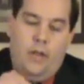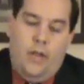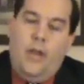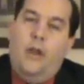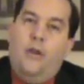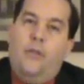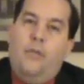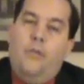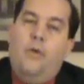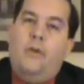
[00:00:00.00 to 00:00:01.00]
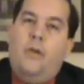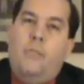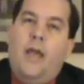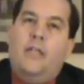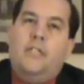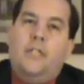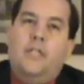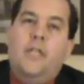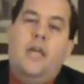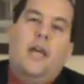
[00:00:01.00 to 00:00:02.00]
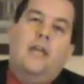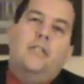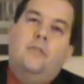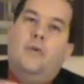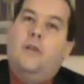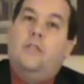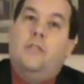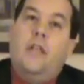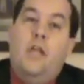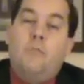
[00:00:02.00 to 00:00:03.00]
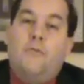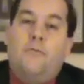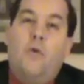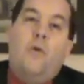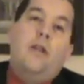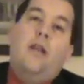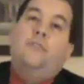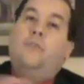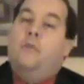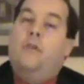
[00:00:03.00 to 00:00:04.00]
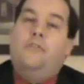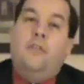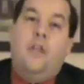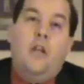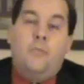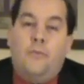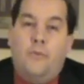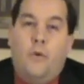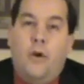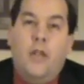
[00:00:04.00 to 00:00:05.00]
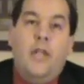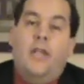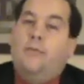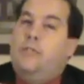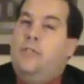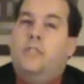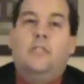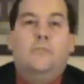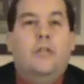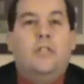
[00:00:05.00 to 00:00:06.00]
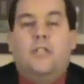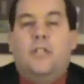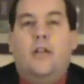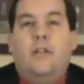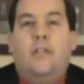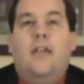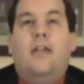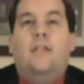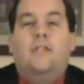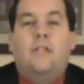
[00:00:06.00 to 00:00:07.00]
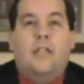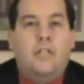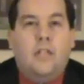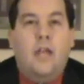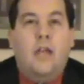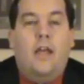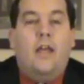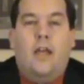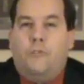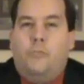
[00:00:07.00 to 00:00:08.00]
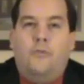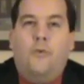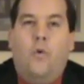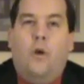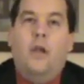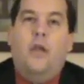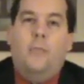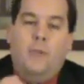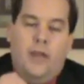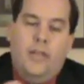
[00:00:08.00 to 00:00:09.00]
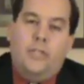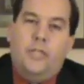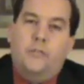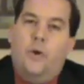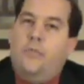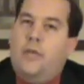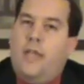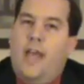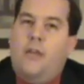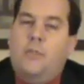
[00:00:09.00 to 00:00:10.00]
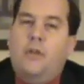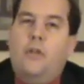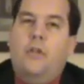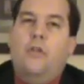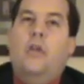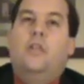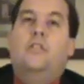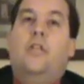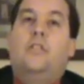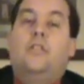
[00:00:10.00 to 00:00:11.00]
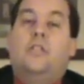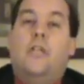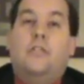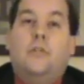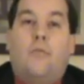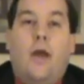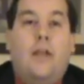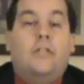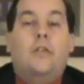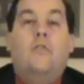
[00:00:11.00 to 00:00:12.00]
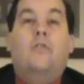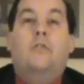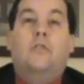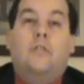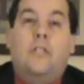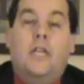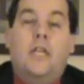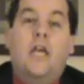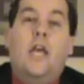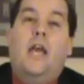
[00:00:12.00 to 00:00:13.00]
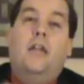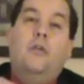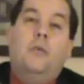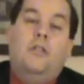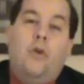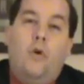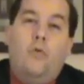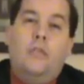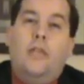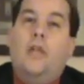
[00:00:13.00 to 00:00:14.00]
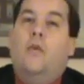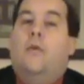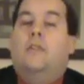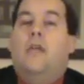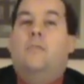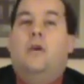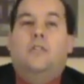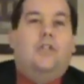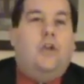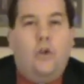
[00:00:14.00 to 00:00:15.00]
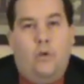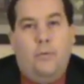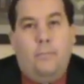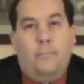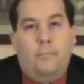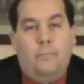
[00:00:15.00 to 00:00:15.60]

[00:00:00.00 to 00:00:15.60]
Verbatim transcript: here on the road to Damascus as he was the day before and as he was the year before. He was just as much a sinner then as, as, as before. But he says, what we have me to do, Jesus says, arise and go into the city, and it will be told thee what thou must do.